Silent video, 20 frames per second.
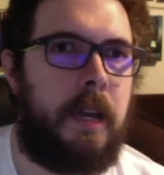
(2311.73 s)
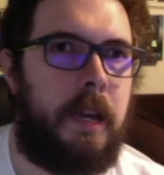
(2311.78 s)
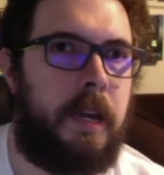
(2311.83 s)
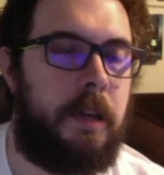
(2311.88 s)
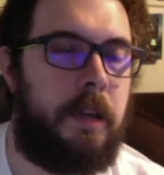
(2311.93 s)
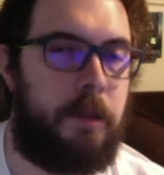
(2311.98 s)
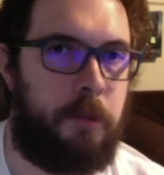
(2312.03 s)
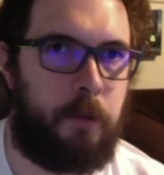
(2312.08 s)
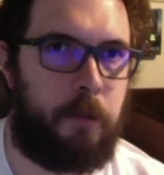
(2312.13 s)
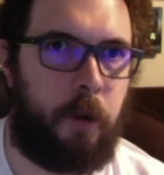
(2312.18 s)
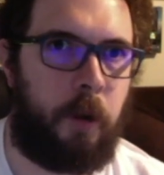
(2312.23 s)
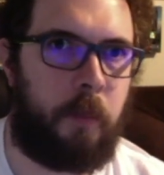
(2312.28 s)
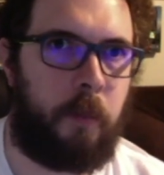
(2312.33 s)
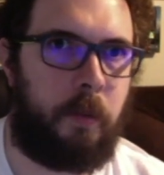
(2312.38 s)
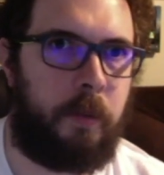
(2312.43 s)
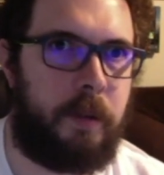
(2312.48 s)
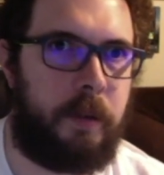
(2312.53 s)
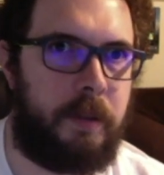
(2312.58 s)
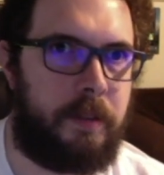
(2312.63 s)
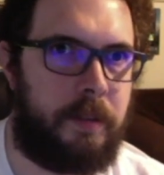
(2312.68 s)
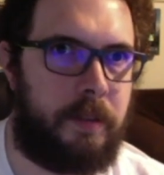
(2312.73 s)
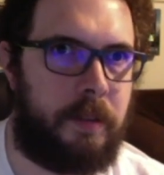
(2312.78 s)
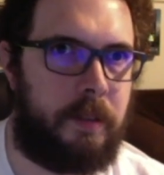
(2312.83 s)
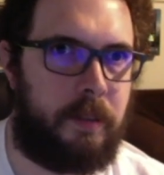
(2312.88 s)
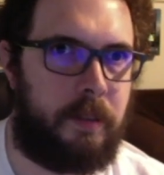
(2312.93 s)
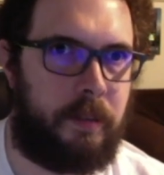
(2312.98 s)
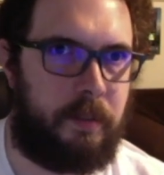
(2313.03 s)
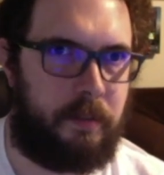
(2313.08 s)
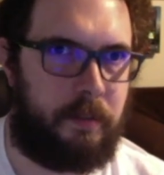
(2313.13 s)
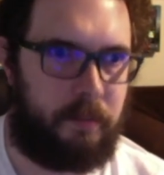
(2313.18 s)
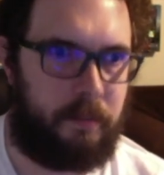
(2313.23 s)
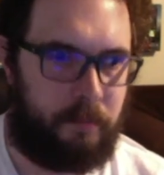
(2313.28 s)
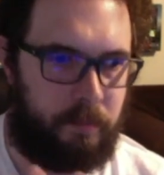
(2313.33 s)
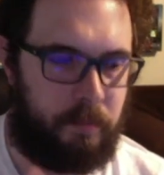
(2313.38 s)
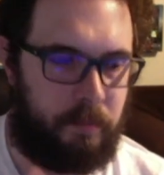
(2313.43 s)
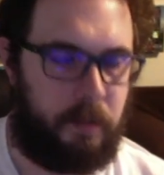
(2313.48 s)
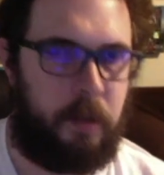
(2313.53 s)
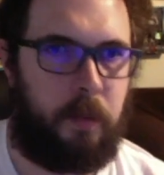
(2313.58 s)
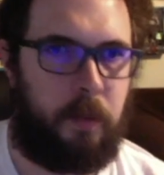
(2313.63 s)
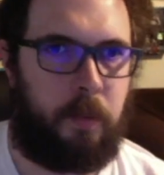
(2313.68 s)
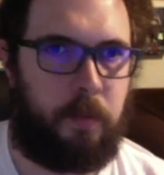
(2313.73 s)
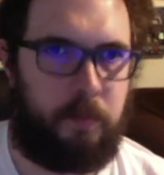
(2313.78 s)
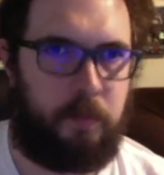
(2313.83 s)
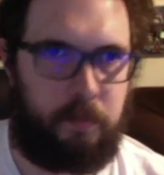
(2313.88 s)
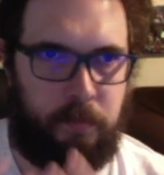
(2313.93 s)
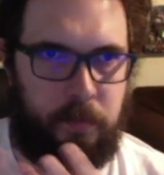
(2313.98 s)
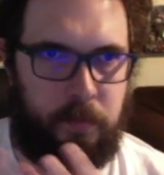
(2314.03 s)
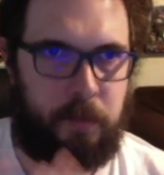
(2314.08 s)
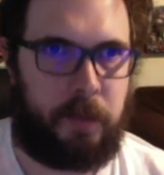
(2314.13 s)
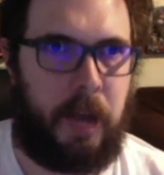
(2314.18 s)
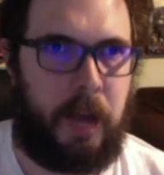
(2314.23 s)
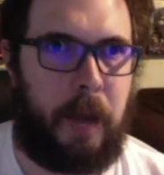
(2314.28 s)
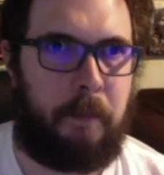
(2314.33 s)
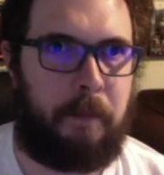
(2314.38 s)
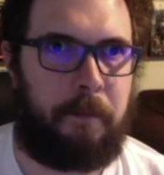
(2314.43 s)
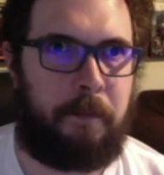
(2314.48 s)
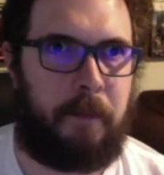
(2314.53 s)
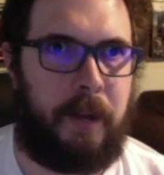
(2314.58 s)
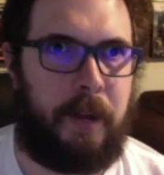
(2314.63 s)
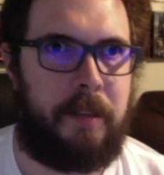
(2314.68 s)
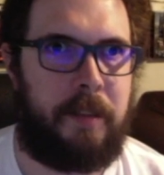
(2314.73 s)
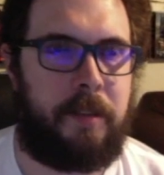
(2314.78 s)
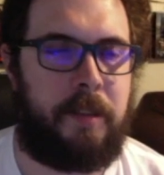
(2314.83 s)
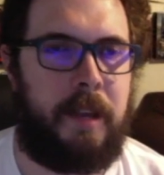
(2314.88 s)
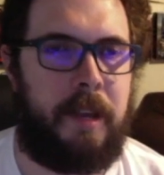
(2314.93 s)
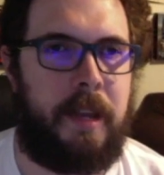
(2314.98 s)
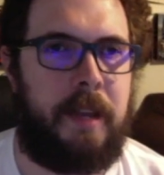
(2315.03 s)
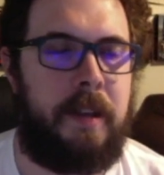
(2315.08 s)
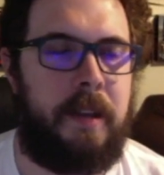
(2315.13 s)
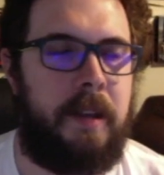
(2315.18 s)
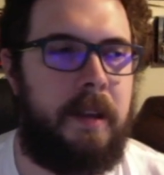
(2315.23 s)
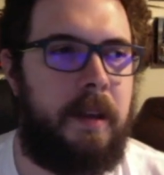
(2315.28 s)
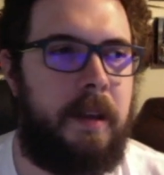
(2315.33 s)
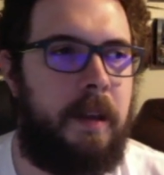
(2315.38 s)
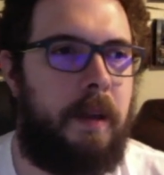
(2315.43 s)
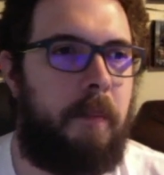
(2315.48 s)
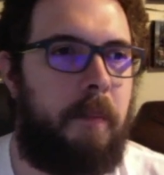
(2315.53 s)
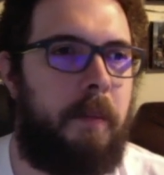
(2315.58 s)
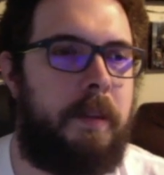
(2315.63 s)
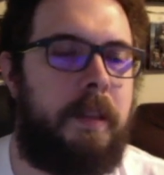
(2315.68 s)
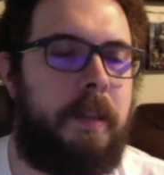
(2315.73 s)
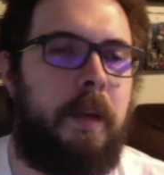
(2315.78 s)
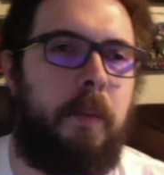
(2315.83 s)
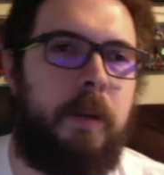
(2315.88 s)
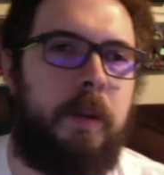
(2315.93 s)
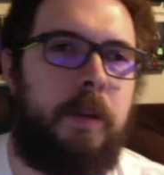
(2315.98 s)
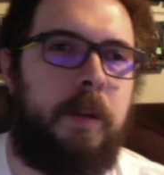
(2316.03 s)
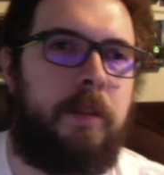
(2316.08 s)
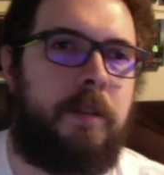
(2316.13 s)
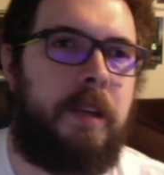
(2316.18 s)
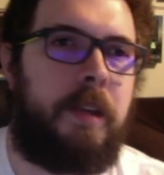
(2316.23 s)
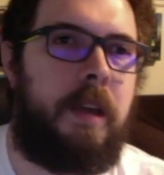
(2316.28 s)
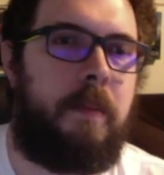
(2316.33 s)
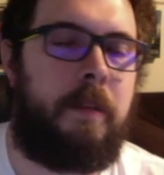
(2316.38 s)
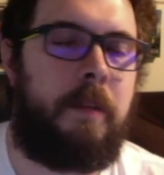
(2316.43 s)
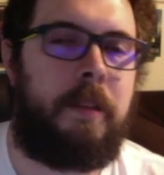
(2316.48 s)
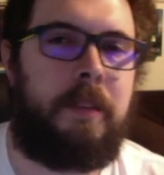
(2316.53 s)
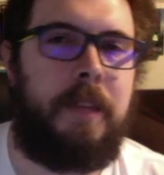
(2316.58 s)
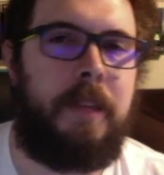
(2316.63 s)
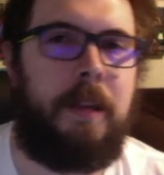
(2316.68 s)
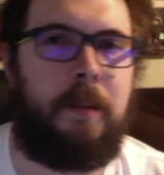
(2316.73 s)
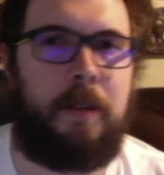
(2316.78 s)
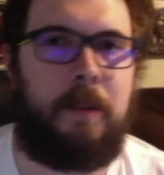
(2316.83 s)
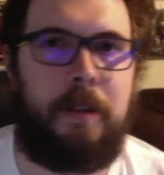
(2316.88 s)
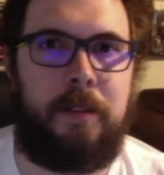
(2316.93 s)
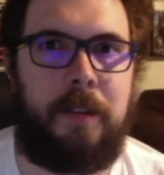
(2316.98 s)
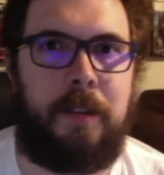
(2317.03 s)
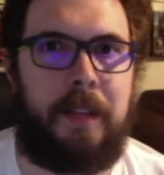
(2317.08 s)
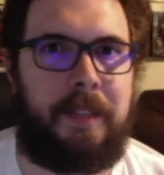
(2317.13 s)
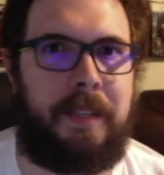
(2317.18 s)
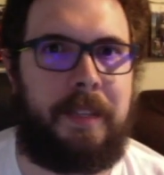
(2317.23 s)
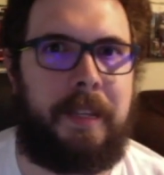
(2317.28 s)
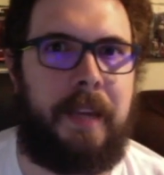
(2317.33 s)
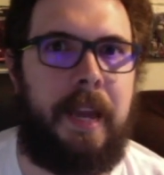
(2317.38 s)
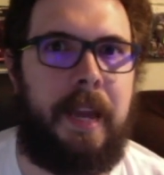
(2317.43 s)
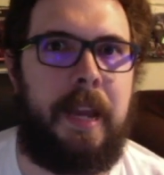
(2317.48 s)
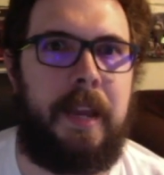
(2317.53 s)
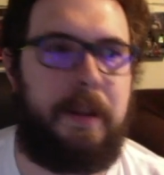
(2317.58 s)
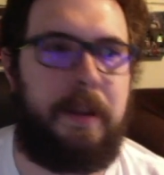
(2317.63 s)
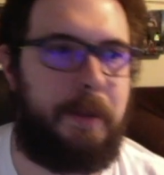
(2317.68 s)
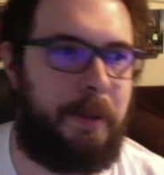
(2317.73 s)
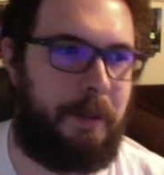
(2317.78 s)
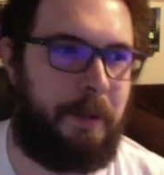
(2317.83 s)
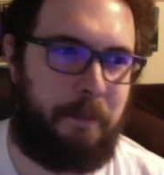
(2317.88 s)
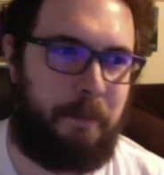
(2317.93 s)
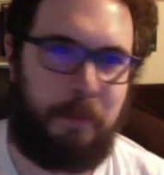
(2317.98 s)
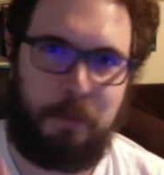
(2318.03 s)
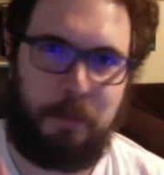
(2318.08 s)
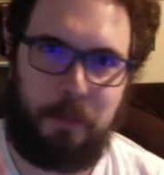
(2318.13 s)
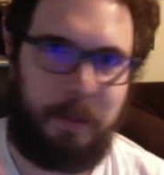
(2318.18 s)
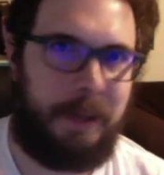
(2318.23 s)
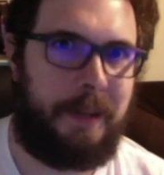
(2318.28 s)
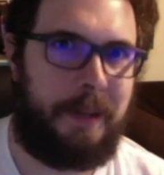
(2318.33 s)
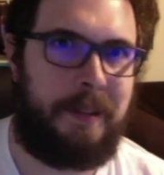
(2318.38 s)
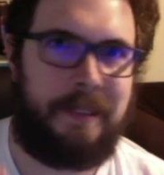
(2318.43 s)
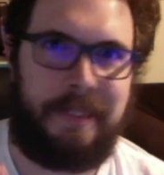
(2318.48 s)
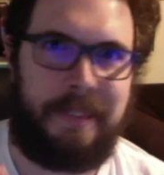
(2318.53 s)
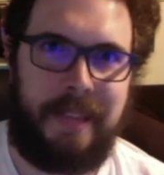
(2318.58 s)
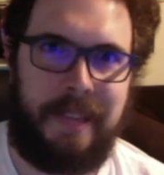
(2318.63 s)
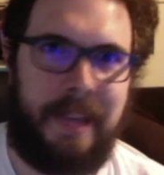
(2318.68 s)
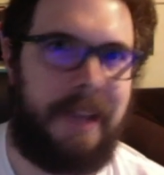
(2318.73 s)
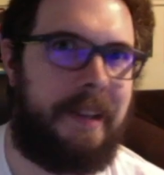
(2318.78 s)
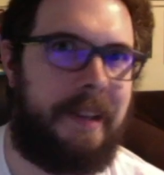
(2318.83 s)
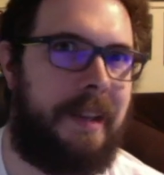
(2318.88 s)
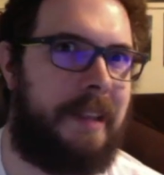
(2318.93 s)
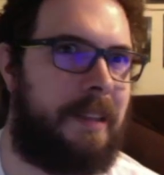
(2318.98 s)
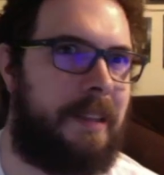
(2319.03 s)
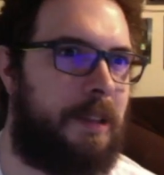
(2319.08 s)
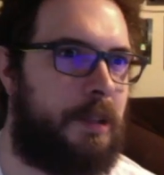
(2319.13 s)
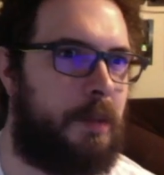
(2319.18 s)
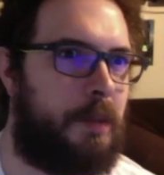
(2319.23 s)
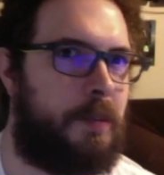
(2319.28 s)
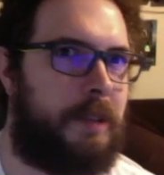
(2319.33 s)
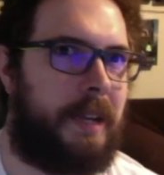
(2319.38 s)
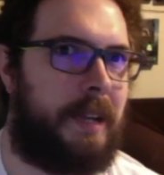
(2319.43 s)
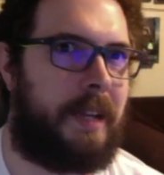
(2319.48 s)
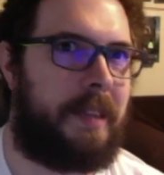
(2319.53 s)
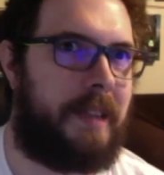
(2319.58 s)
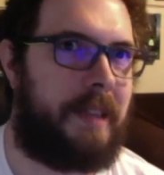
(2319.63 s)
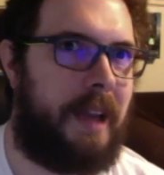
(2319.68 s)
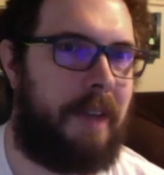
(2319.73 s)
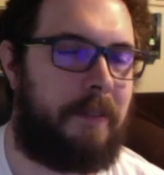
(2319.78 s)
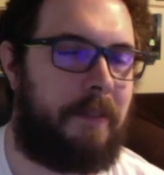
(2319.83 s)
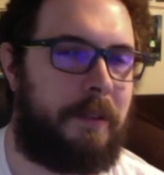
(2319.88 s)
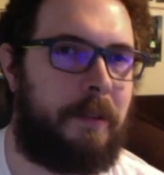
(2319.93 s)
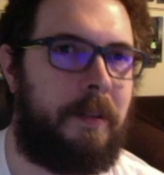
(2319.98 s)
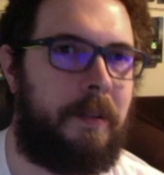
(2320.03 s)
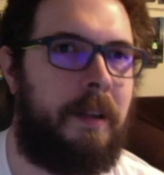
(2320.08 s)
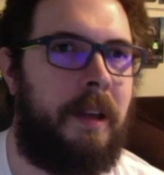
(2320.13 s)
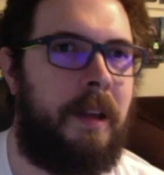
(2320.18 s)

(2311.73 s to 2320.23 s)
He's normal. He's in the, zombified state. But then when you see him in the theater, he's like decayed between then and the 2 seconds after.